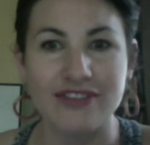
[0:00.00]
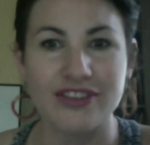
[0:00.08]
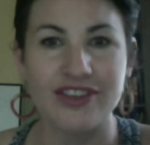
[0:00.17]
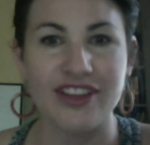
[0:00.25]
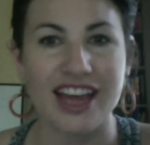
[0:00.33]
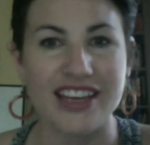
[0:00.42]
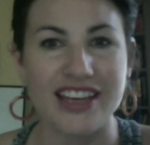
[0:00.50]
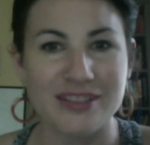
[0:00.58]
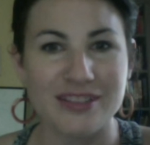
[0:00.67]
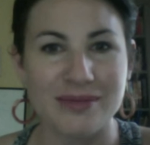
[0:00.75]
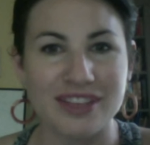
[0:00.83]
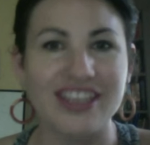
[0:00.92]
you like
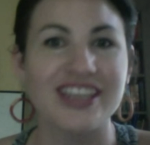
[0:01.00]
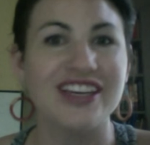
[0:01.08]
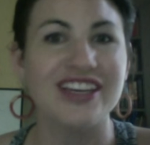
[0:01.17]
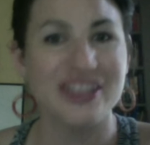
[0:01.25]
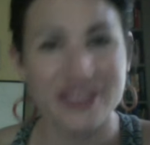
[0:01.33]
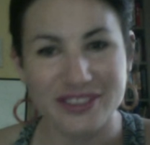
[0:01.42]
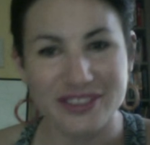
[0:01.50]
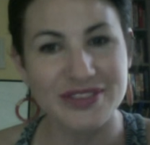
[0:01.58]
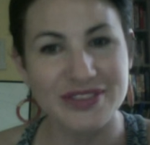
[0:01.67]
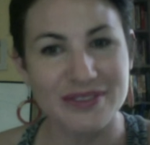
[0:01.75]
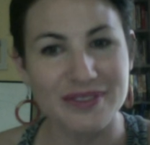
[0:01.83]
something, just from the